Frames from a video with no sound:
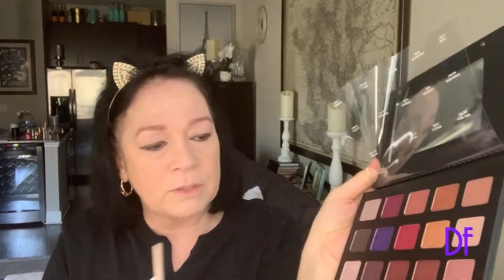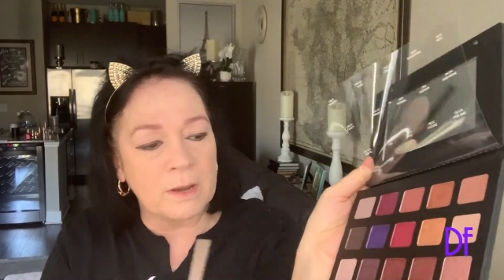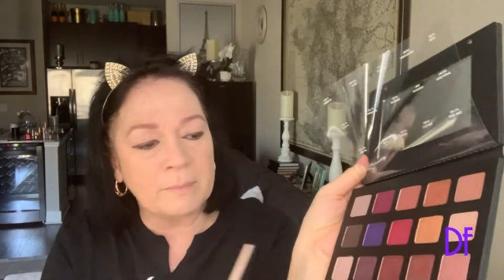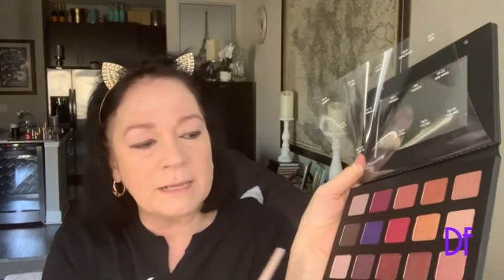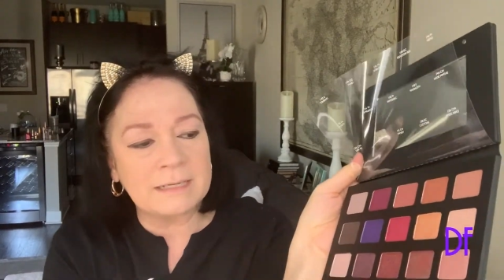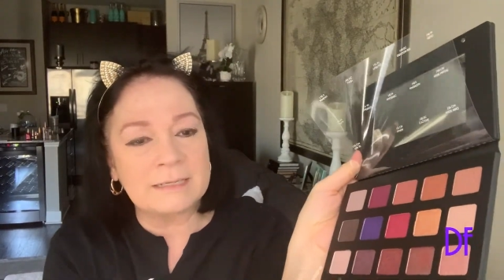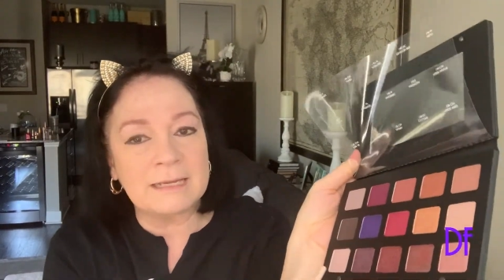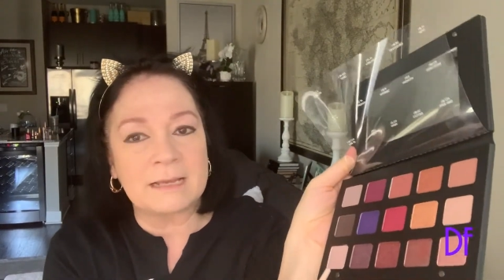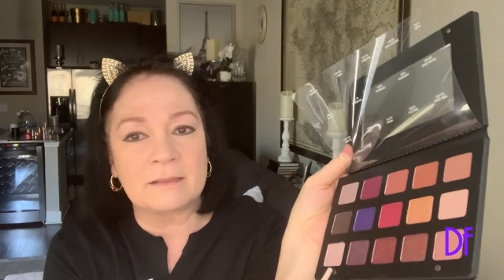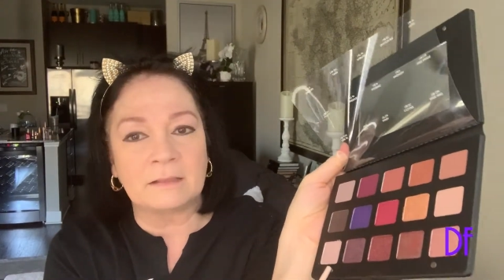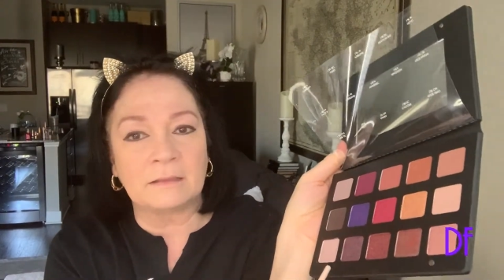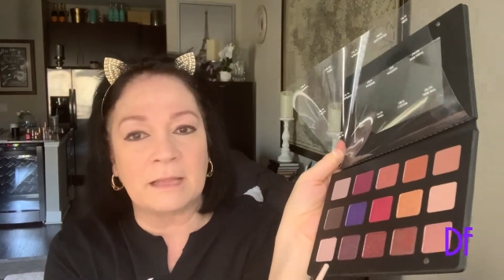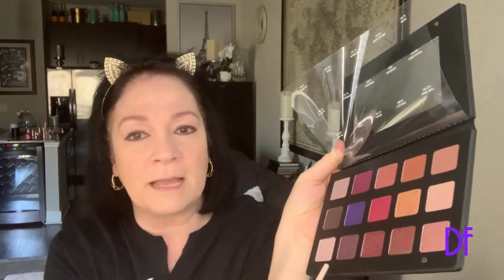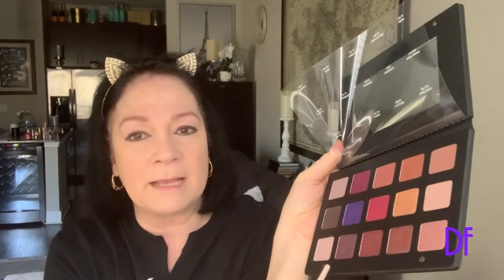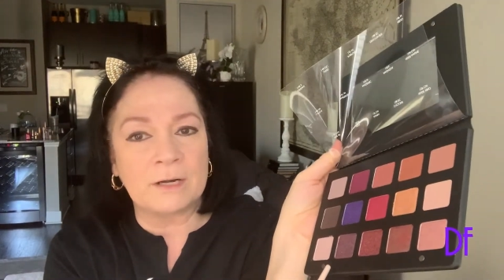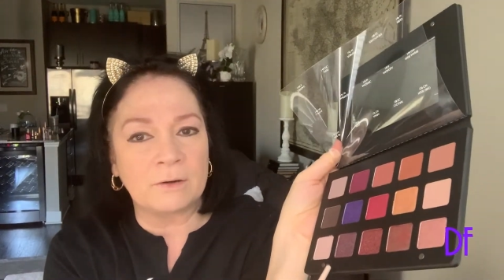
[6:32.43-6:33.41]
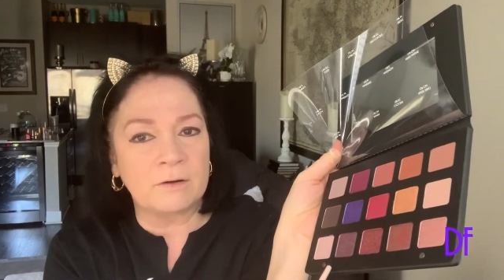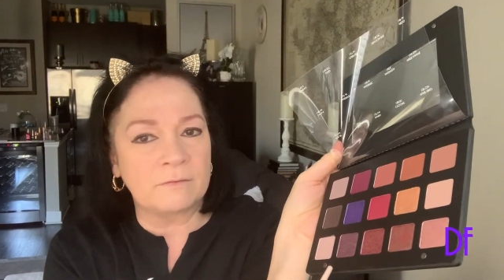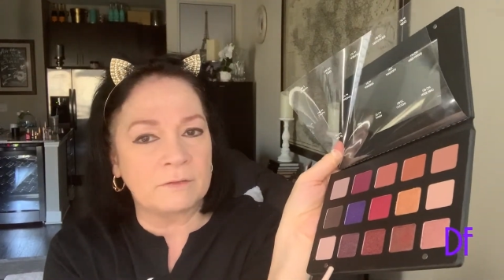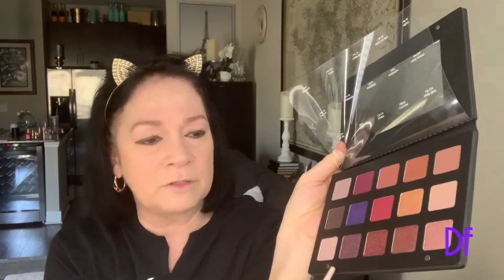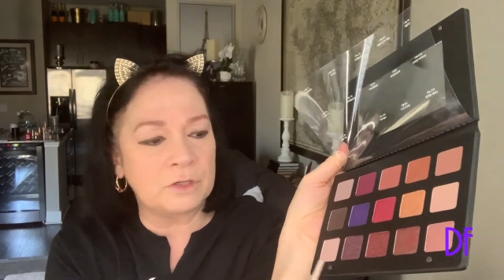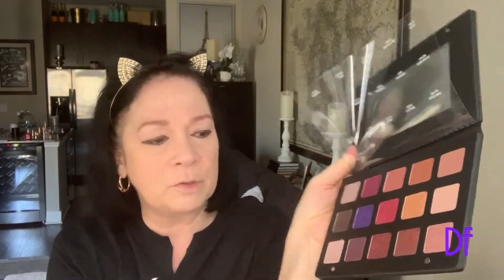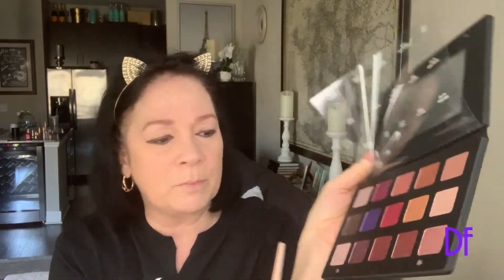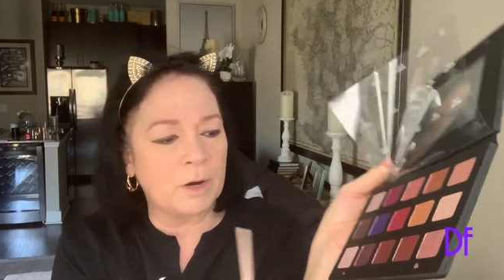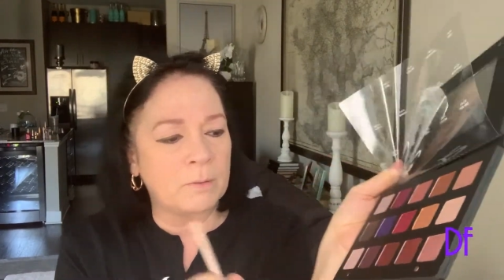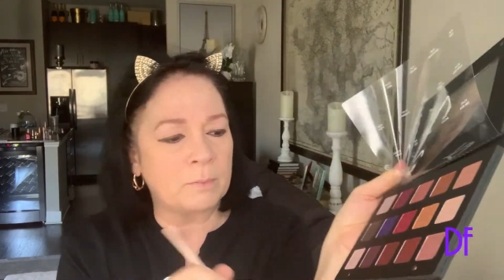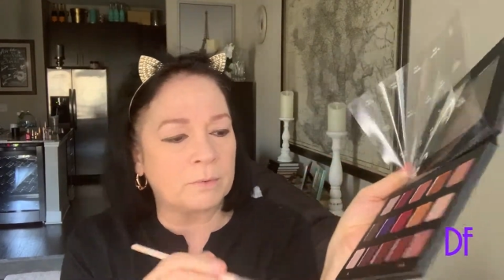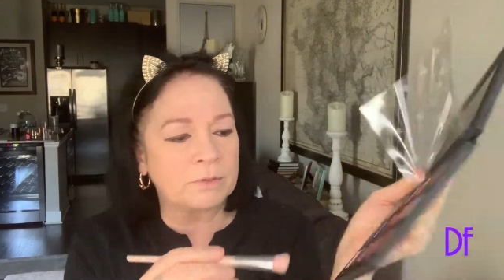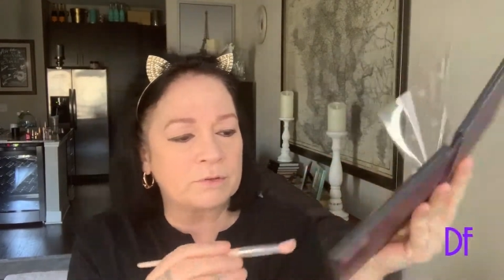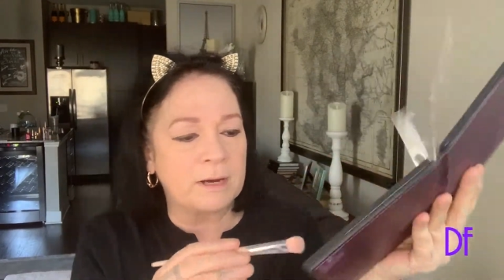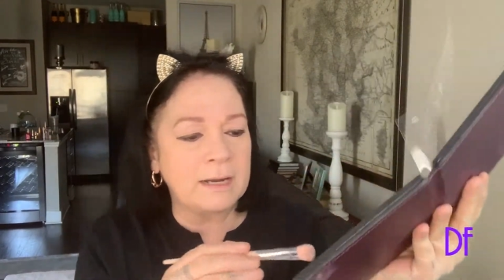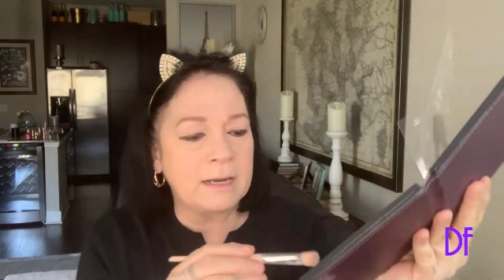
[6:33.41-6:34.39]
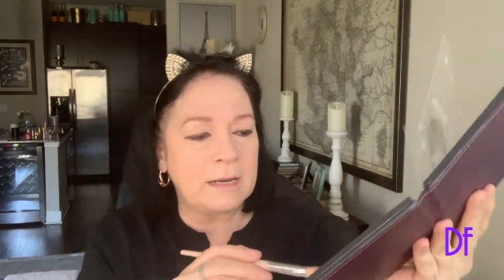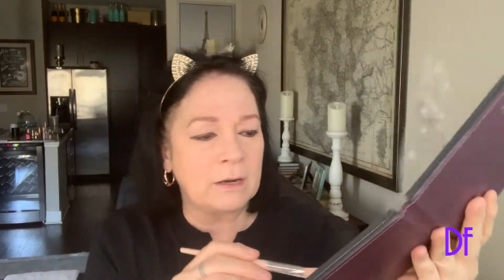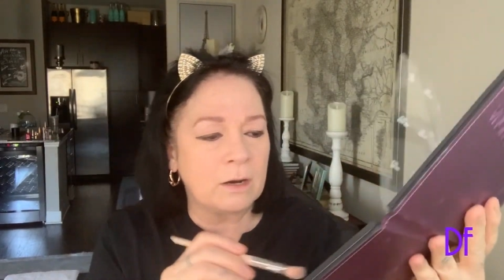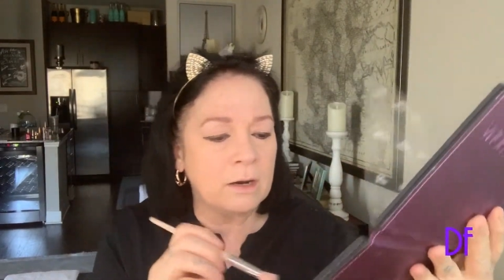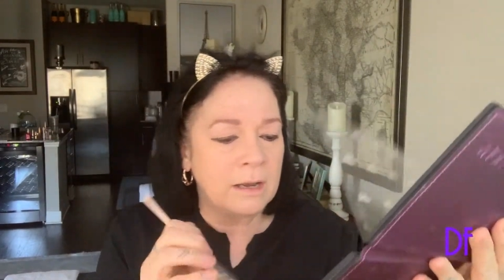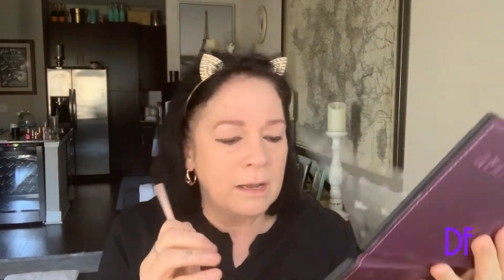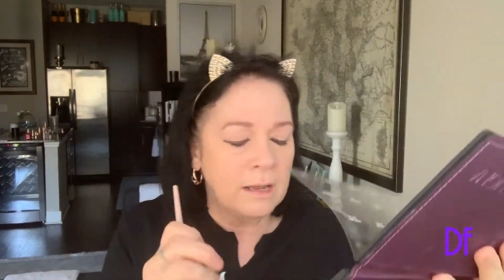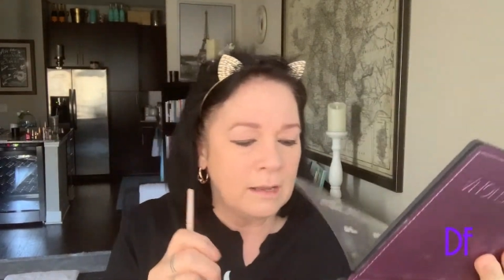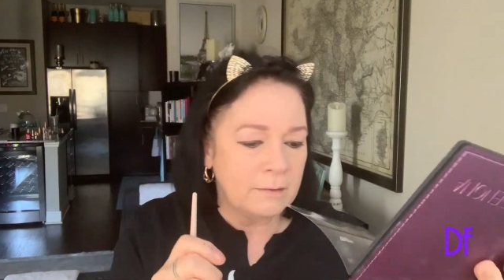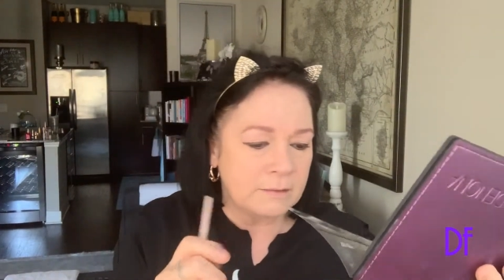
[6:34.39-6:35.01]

So I'm gonna take the lighter of the two purples right here.